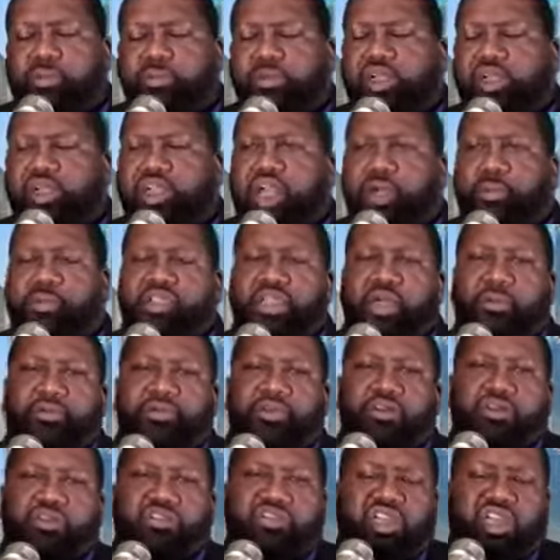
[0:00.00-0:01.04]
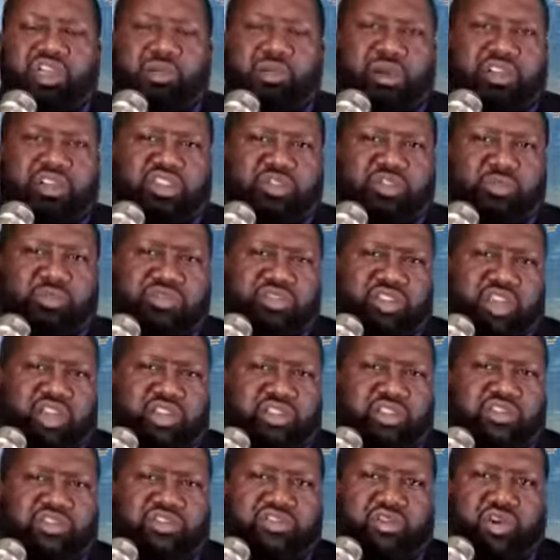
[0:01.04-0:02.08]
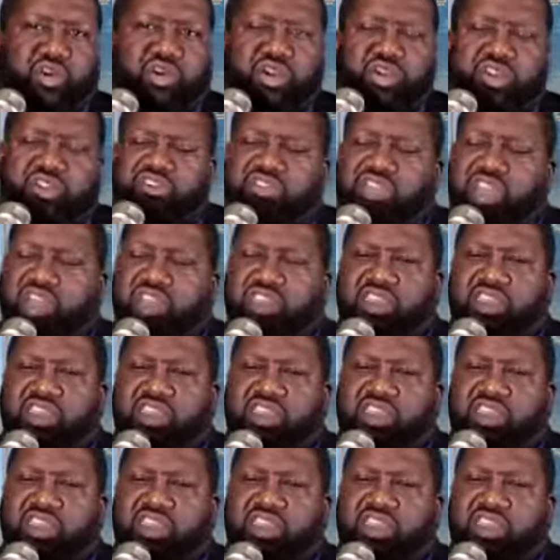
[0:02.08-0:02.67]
But leave me a comment. Let me know what you think about this particular story.